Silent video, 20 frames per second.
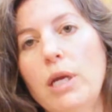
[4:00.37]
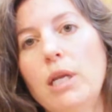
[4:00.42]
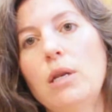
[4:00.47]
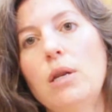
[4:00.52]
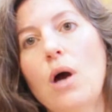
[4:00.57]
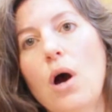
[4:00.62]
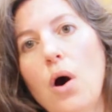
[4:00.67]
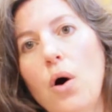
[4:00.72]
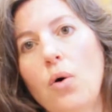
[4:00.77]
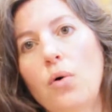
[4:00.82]
we
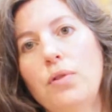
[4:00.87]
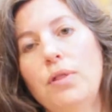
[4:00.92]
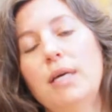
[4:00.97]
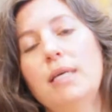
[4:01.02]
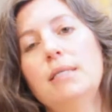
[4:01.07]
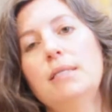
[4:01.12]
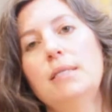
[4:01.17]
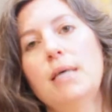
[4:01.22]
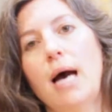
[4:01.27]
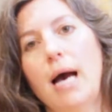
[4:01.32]
know
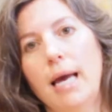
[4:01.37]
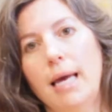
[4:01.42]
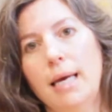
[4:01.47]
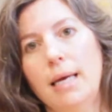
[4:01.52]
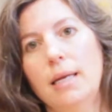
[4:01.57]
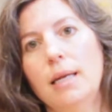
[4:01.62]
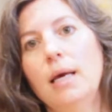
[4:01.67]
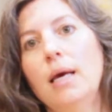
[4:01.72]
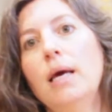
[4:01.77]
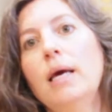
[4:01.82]
that
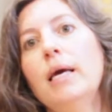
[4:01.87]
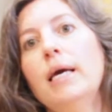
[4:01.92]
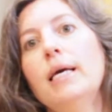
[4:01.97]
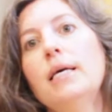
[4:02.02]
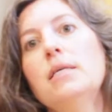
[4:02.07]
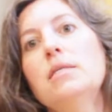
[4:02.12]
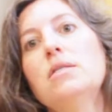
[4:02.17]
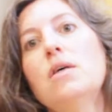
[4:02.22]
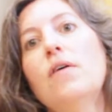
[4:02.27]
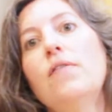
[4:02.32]
diet
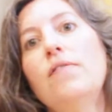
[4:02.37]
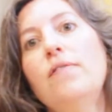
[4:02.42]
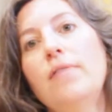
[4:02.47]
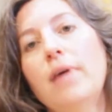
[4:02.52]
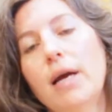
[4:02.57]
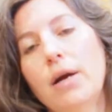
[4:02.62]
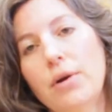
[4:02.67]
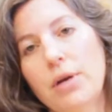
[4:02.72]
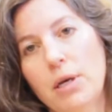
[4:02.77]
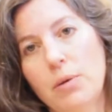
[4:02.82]
is
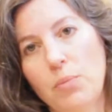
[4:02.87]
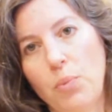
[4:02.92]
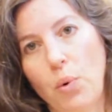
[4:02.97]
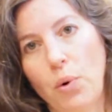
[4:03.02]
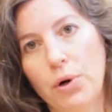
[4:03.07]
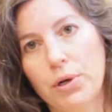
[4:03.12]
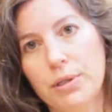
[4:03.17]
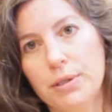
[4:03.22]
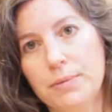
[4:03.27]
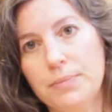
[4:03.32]
very
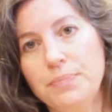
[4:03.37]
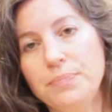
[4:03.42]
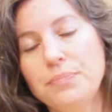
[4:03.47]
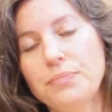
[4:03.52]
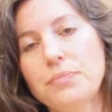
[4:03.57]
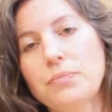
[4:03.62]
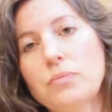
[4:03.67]
important.